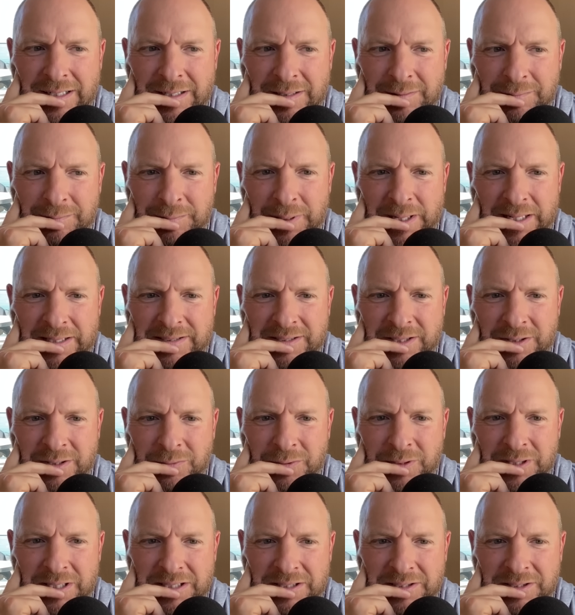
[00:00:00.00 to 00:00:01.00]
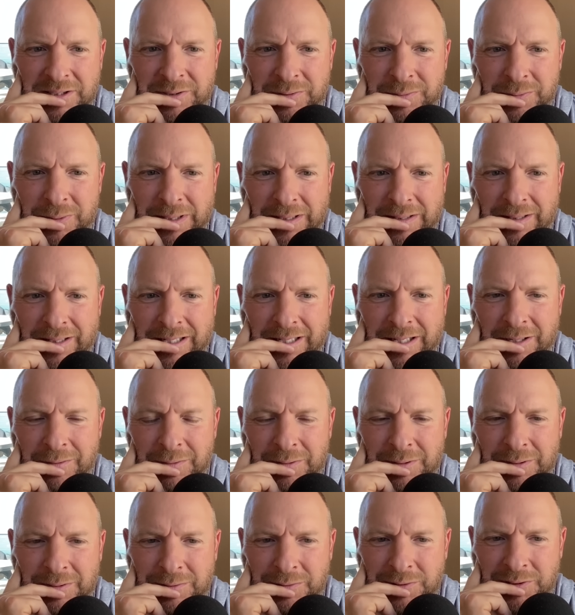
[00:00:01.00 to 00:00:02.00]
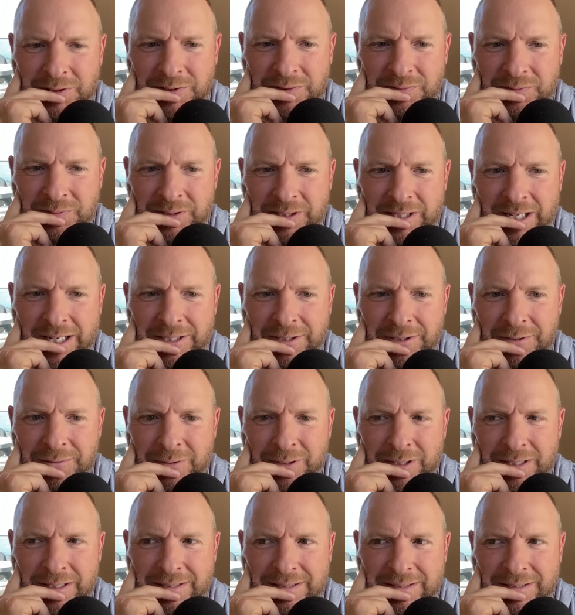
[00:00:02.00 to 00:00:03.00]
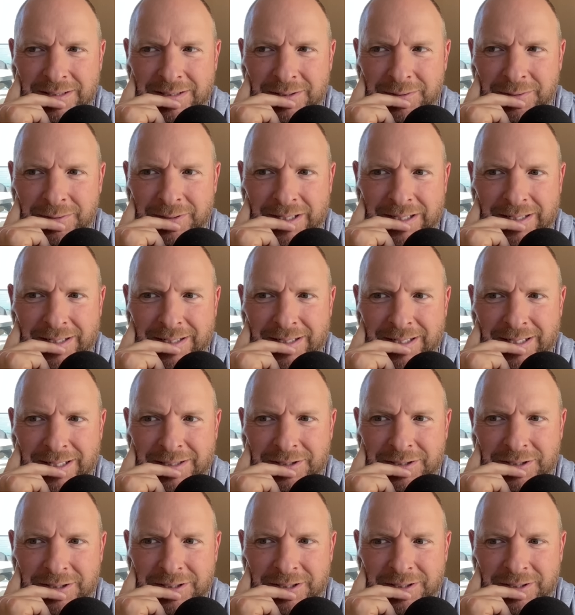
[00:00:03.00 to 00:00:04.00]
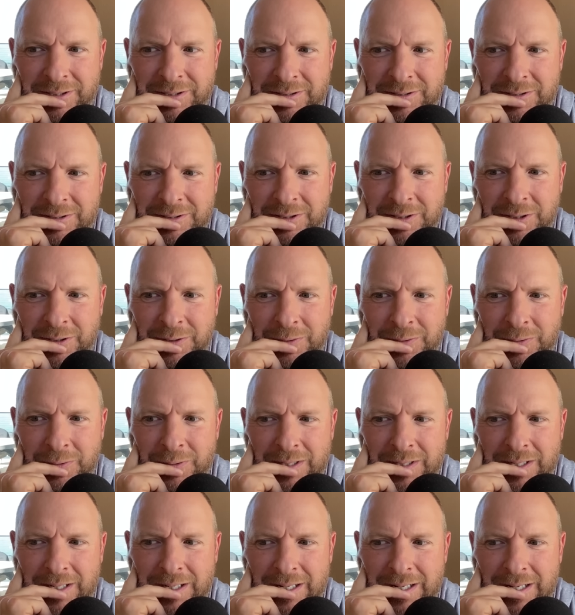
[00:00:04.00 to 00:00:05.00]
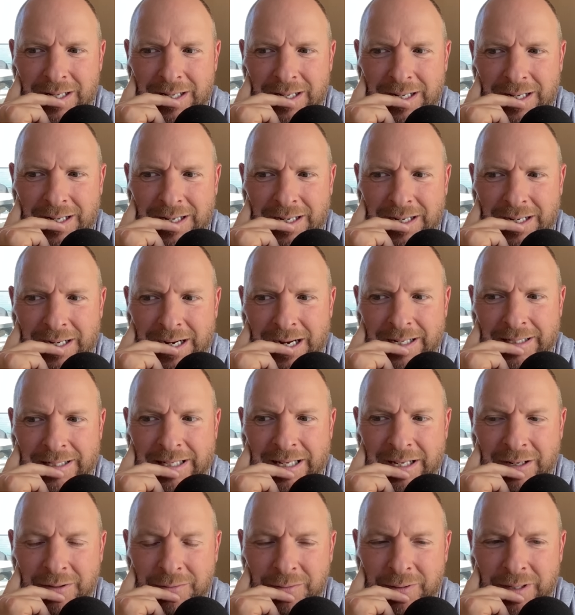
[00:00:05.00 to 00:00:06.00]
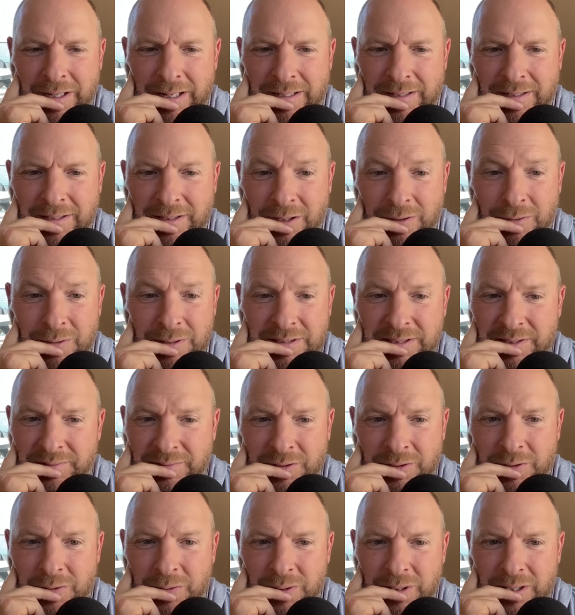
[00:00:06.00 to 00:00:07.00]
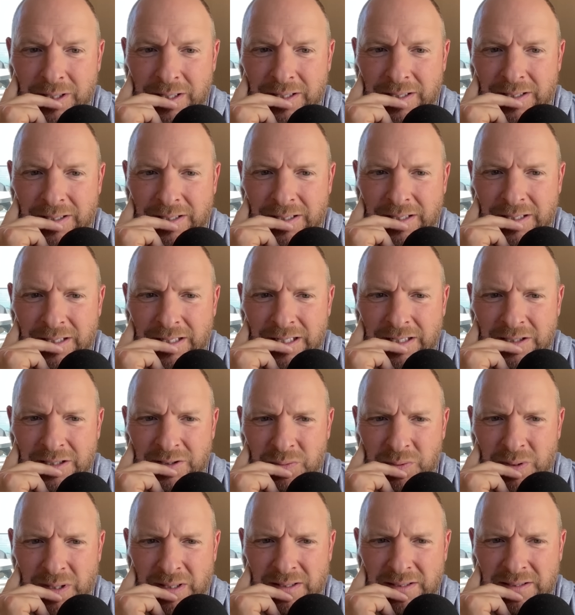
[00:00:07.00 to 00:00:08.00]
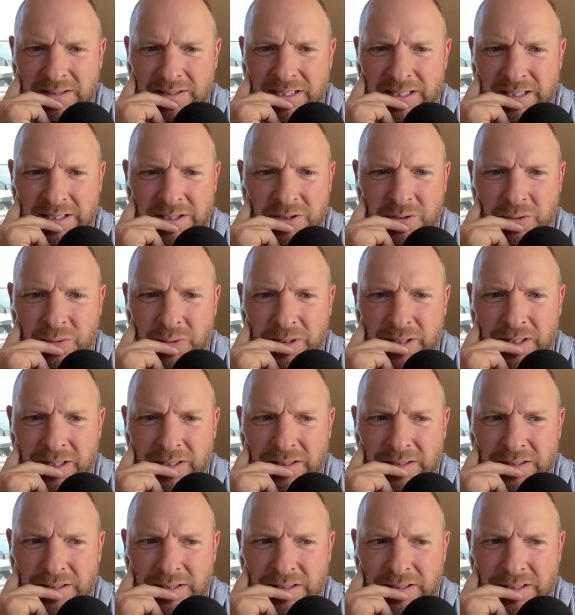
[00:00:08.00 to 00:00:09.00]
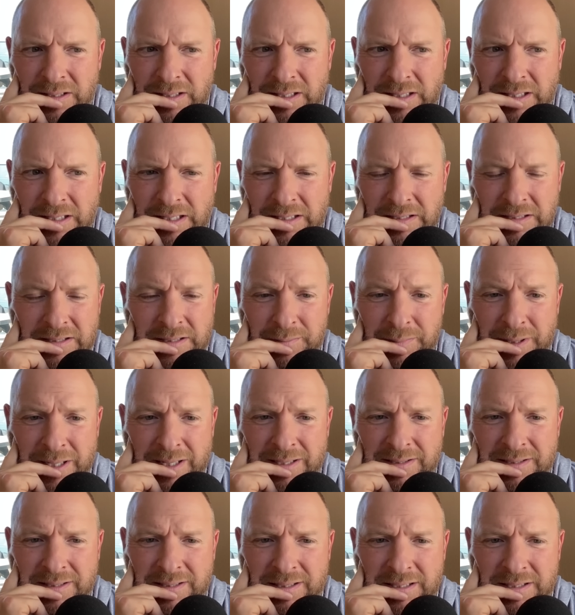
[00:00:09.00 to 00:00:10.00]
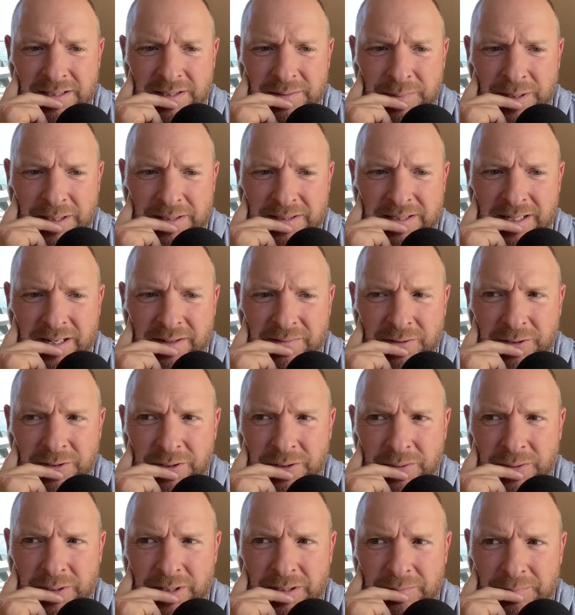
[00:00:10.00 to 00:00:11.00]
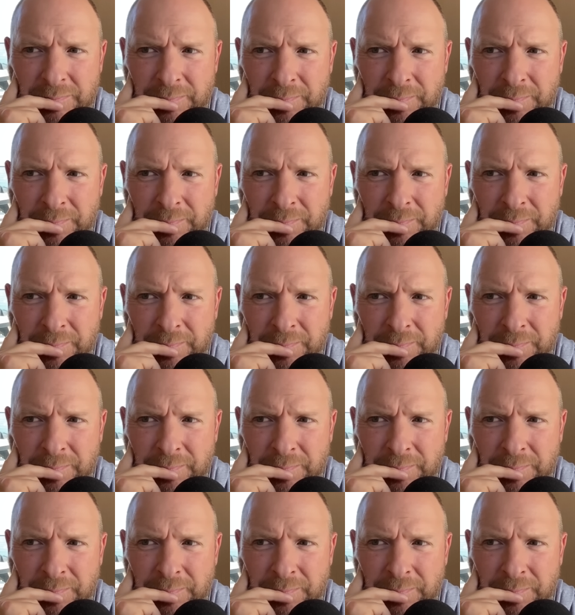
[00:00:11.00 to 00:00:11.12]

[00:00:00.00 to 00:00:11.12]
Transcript: based on what he's doing, like he would lose his free agent rights going into next year. So I can't wait. No one's ever quit as well as he's quit. He's the best. He's the best to ever do it.